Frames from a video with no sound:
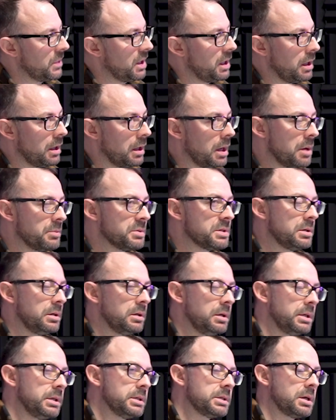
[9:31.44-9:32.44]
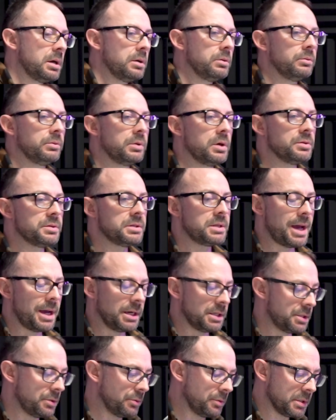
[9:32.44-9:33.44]
Yeah, absolutely. So those
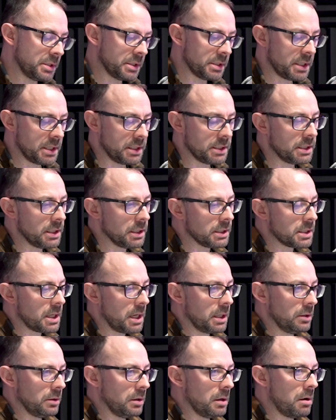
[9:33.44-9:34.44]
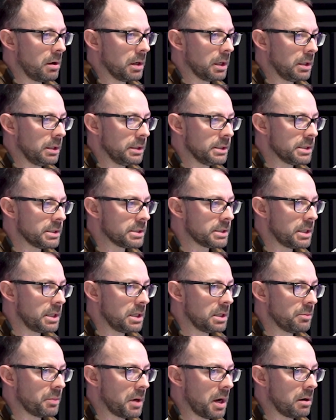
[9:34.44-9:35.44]
national statistics that you're likely to
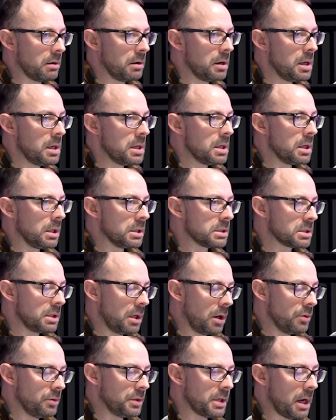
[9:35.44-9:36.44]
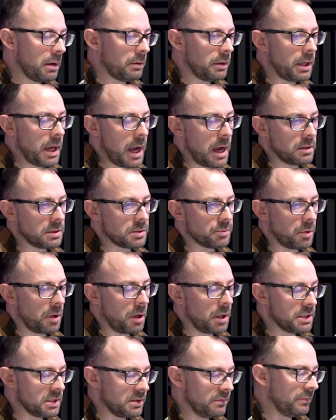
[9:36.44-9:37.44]
see about a slowdown in house
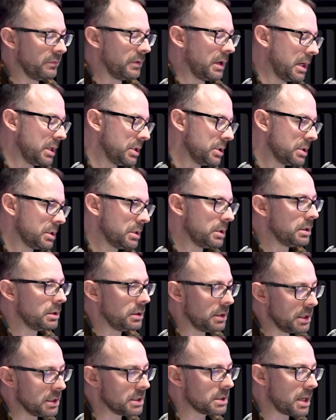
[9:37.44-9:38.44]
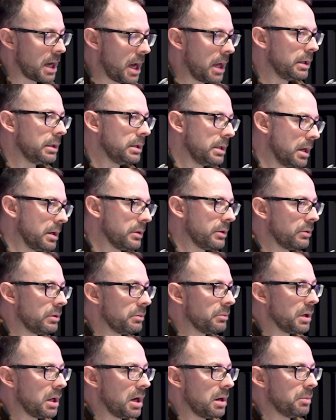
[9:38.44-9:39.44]
price inflation and this, that and the other
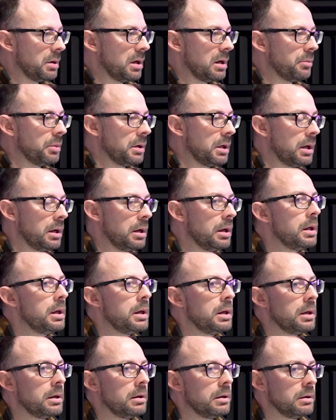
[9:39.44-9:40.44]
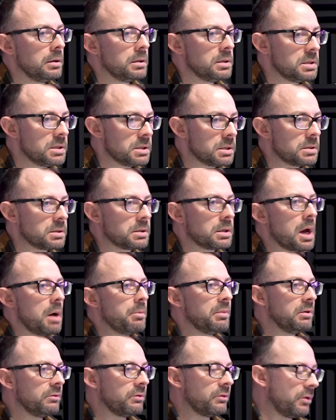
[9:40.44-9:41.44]
and blah, blah, blah, it's
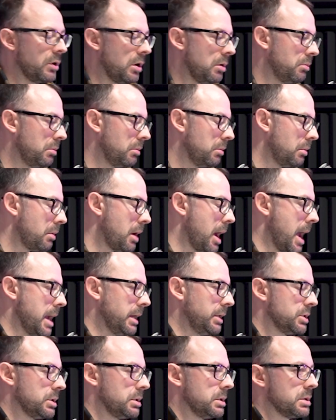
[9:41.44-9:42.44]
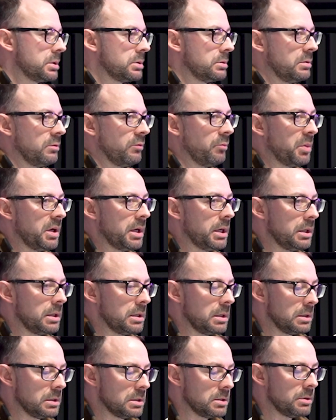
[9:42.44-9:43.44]
coming from agents who have been
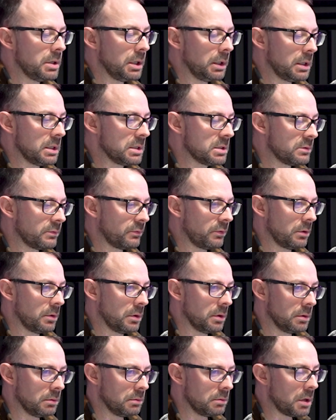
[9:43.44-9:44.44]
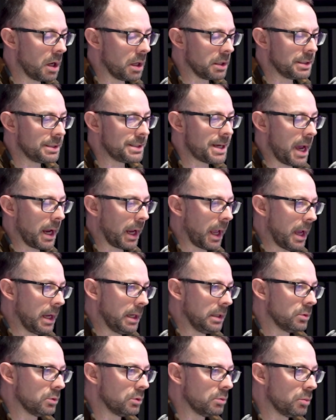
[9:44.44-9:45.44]
in doing this for a
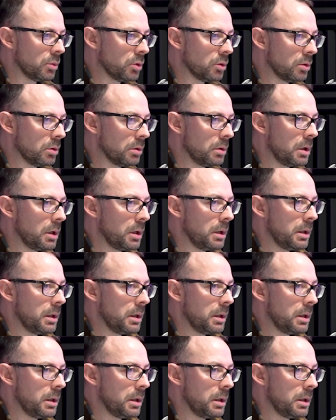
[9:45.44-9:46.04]
decade or more.